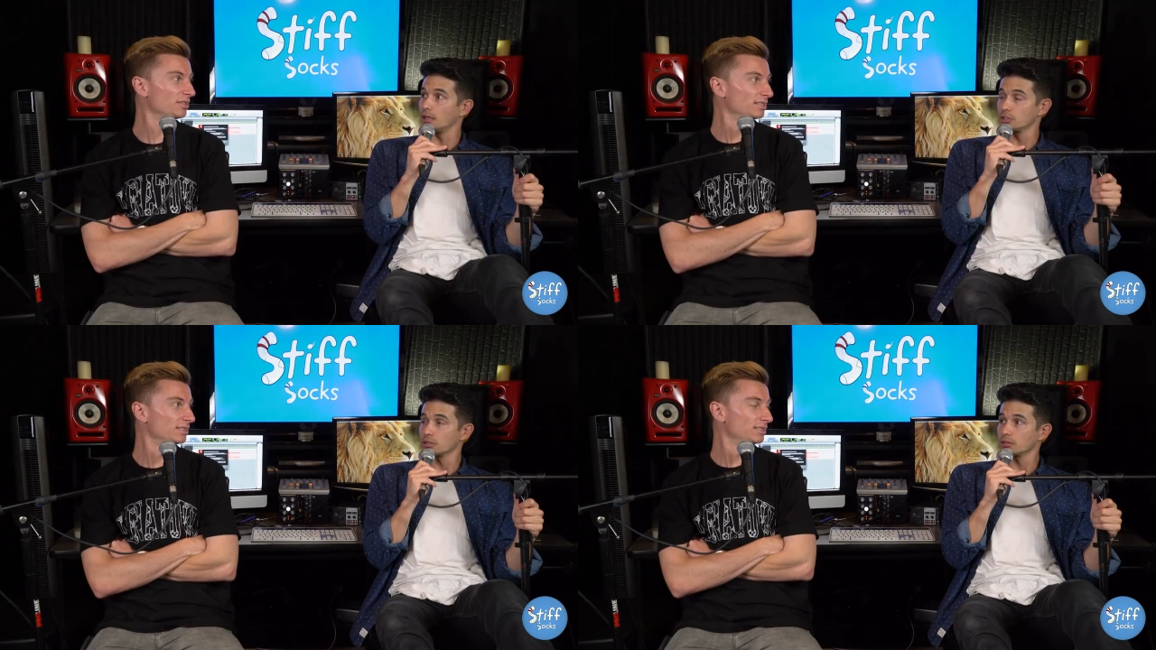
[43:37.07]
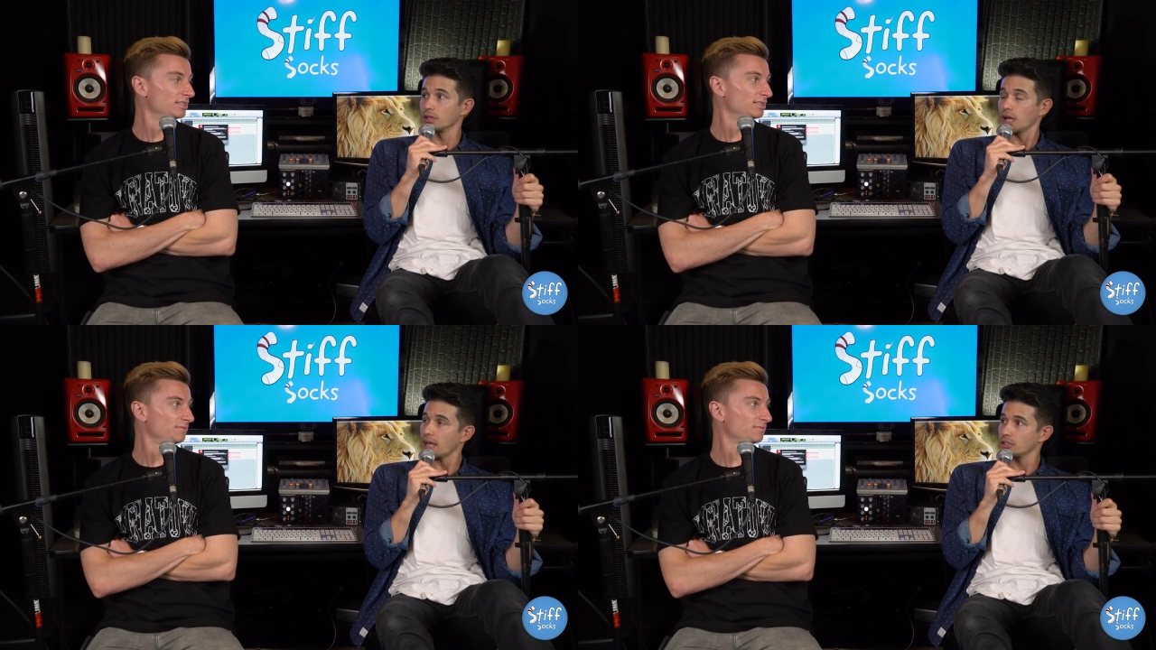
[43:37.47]
Speaker 1: you're
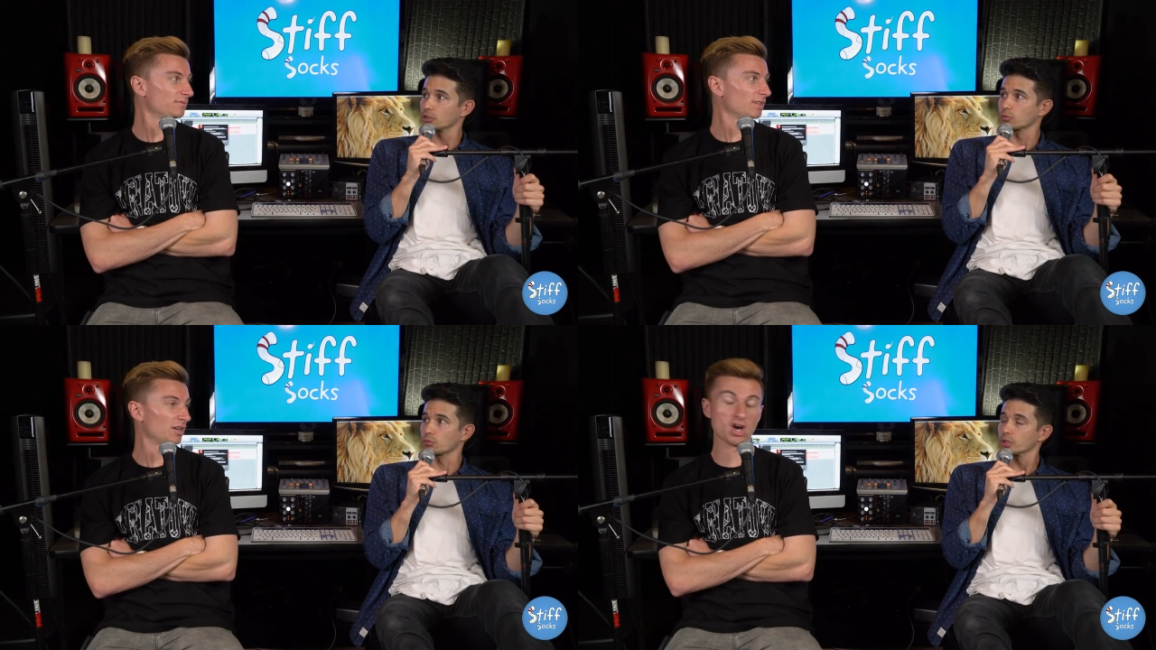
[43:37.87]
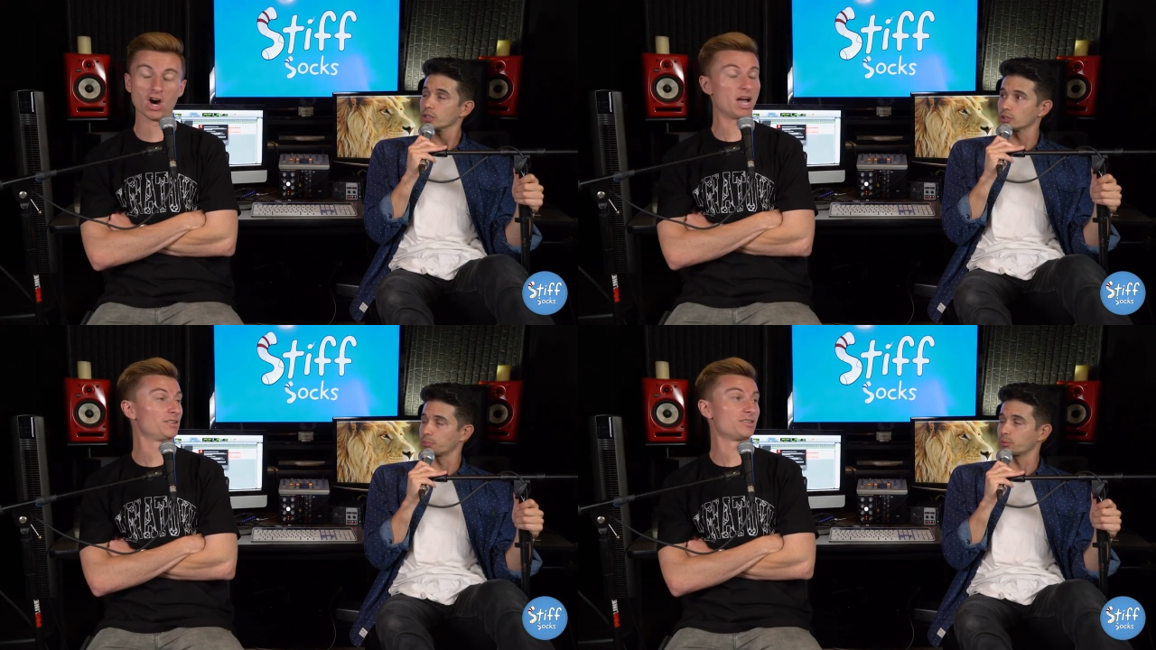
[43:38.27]
not. You're
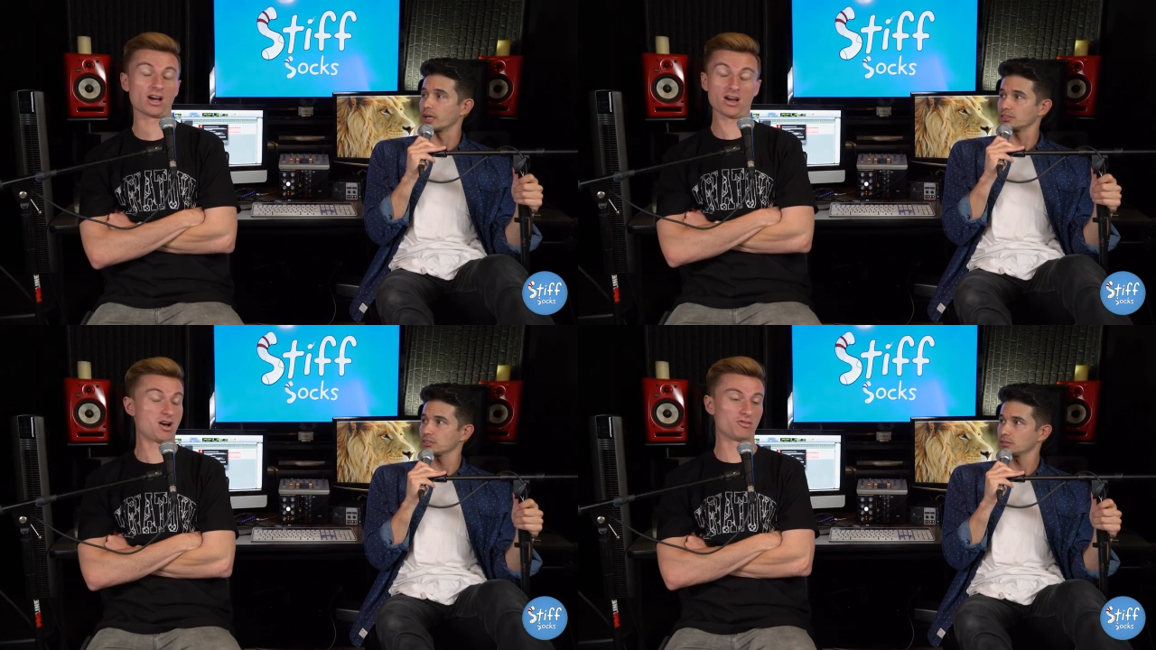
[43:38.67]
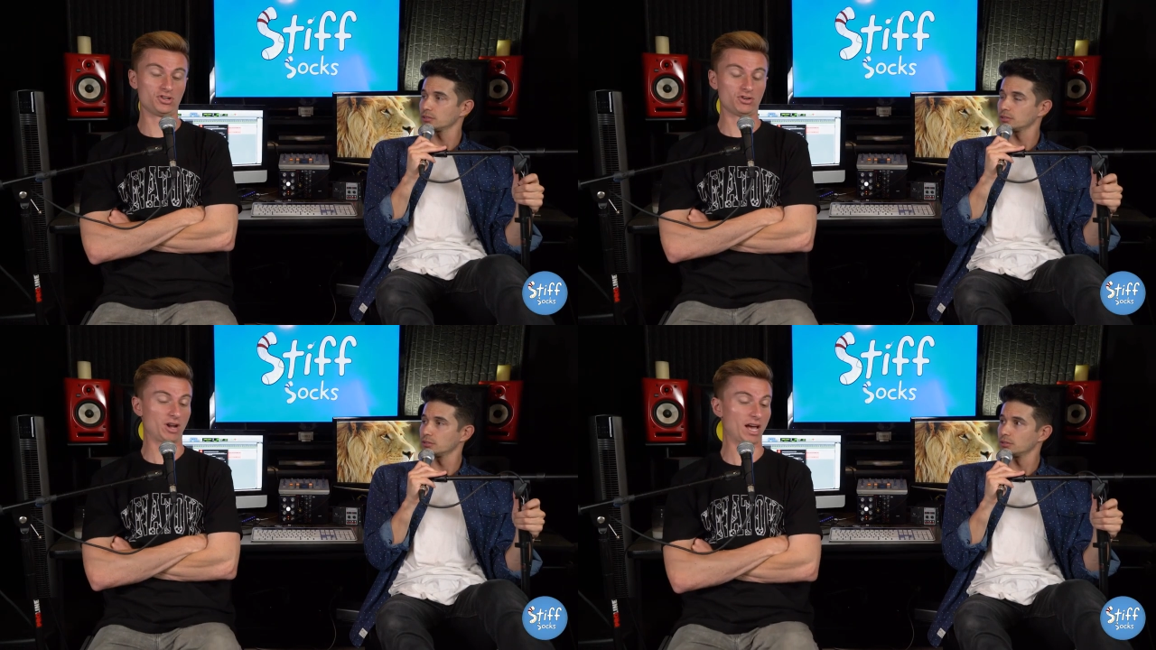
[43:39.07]
real depressed. Oh,
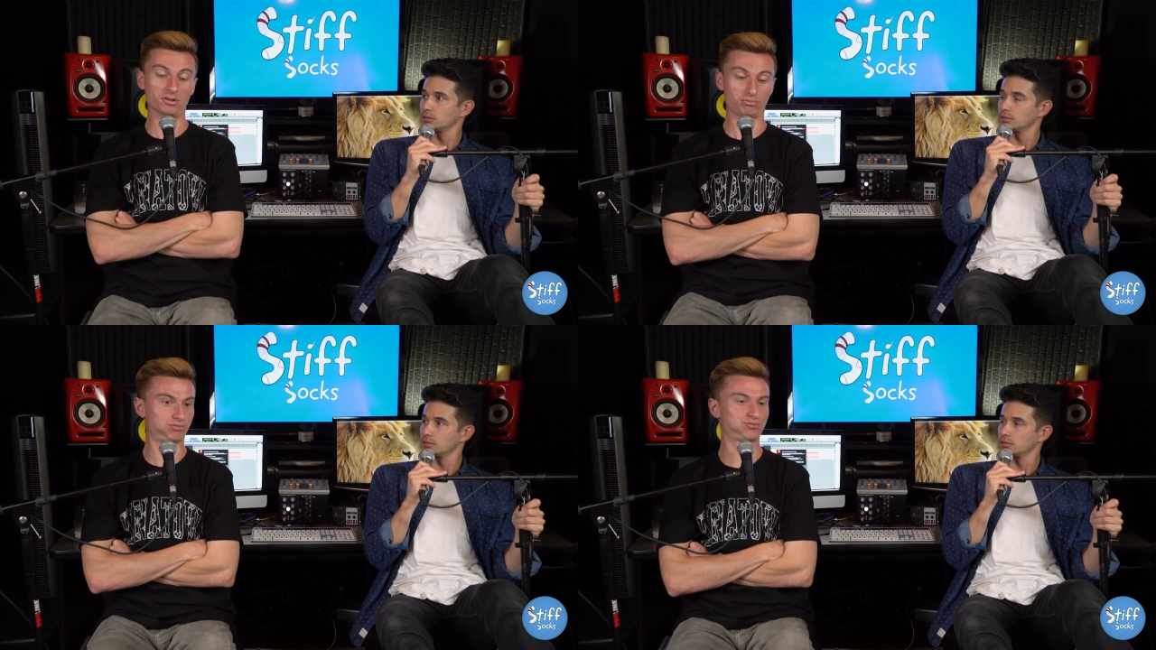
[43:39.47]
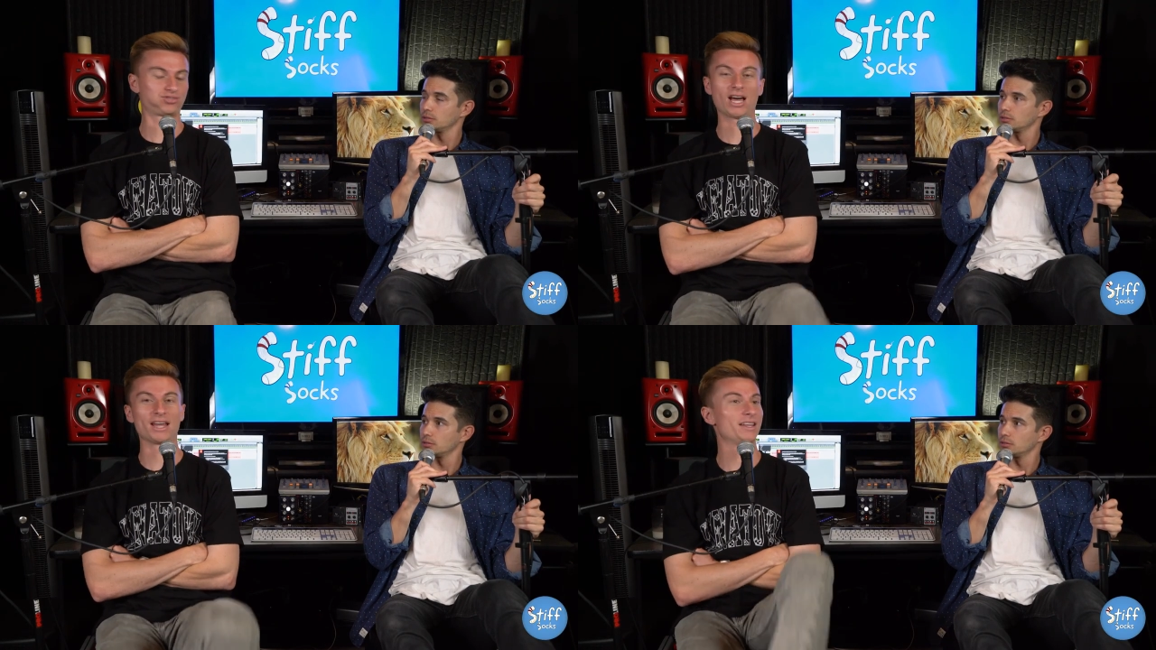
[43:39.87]
dude,
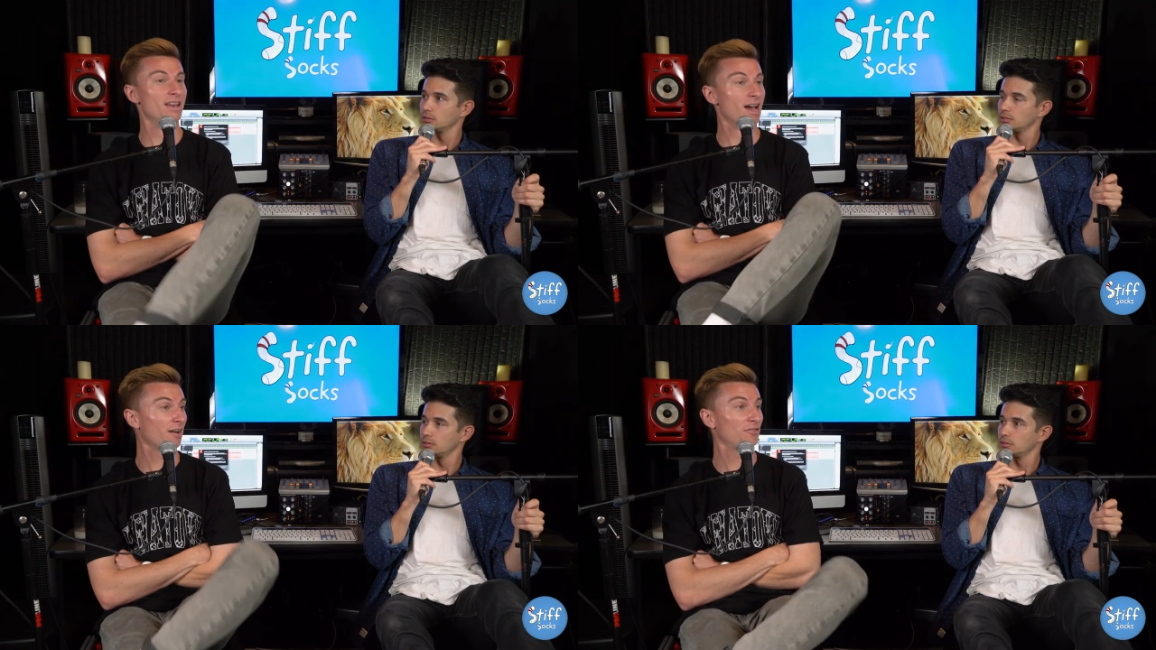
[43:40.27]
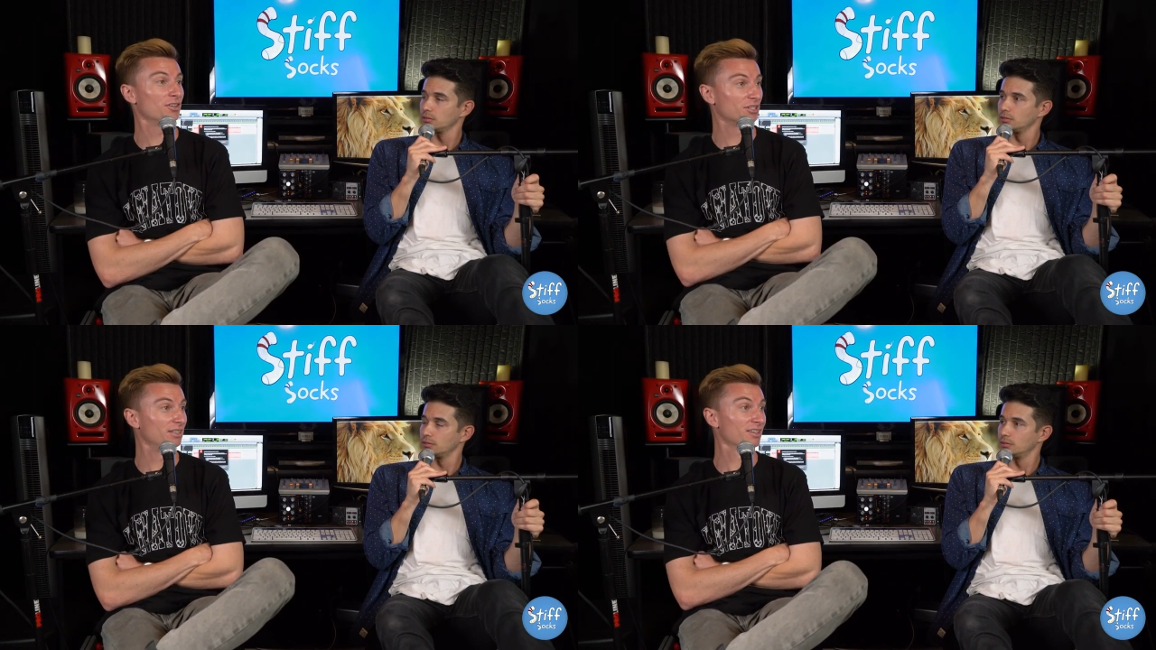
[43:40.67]
I did not
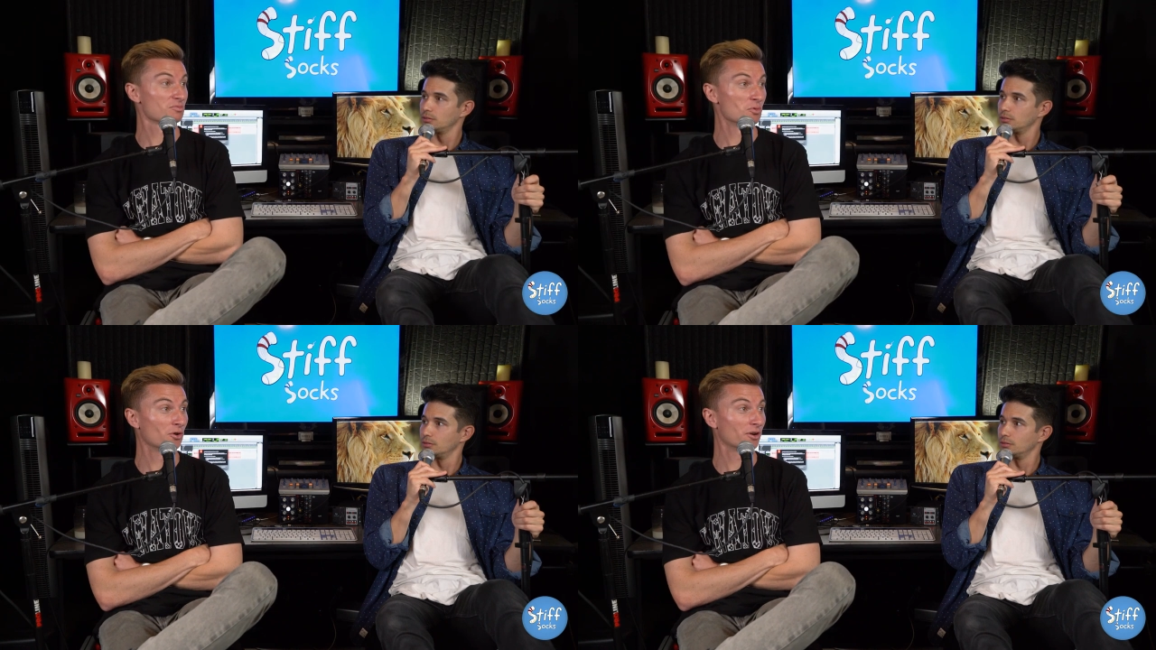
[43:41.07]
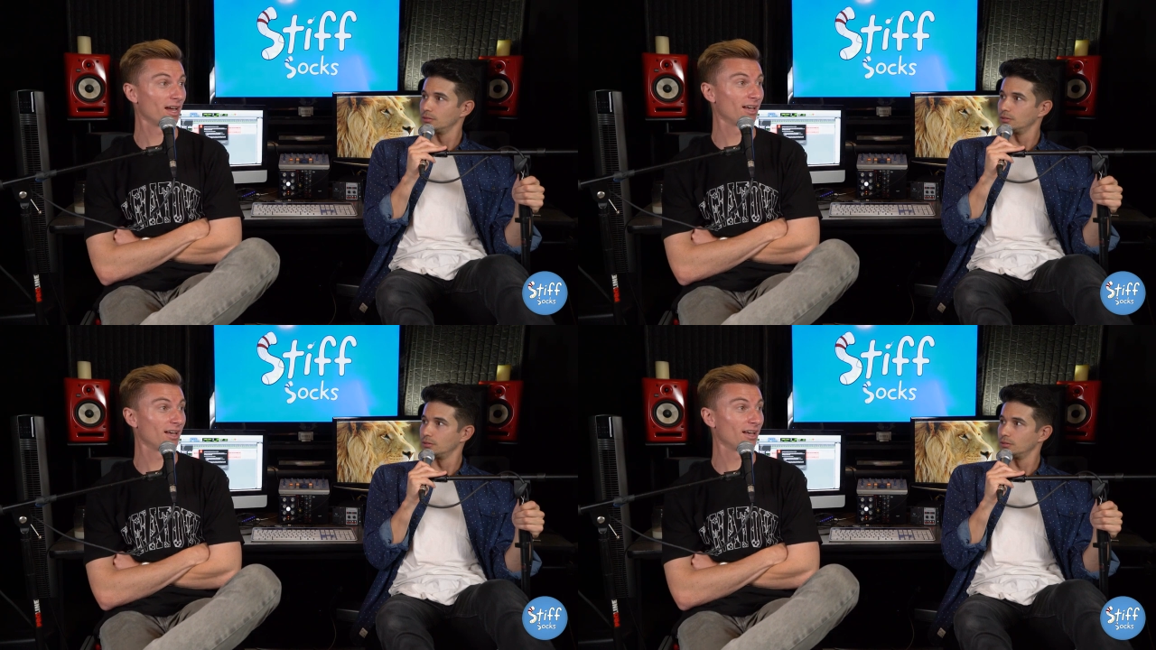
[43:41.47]
feel good this morning.